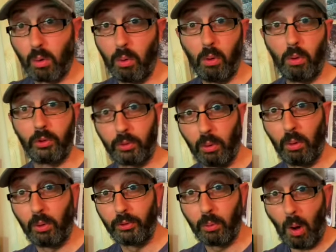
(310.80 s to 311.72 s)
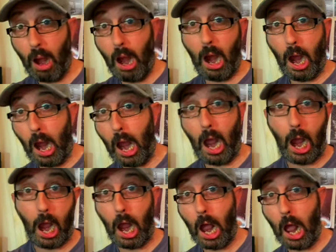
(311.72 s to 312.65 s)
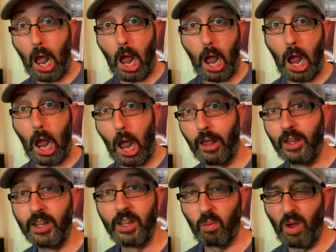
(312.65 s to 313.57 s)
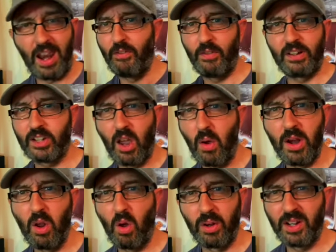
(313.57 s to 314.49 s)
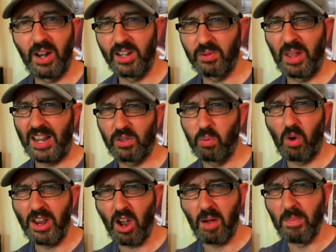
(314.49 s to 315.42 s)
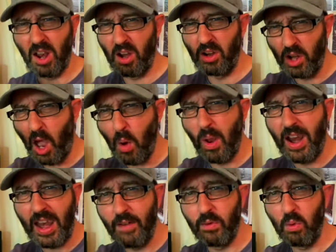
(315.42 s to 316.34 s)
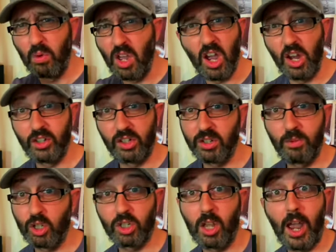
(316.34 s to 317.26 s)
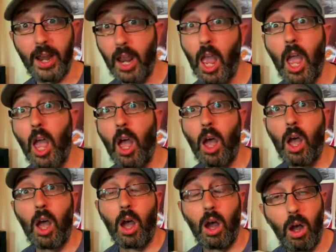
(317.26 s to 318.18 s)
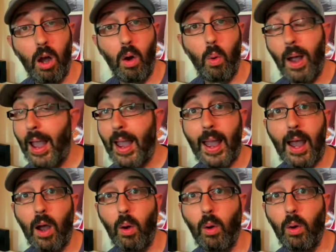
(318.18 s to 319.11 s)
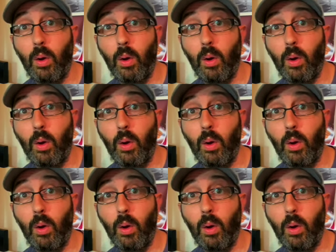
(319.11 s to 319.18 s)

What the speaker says: oh, swords, wow, while everything's going on. You know, that's why I'm a lower level nerd, because I'm just like, oh, wow.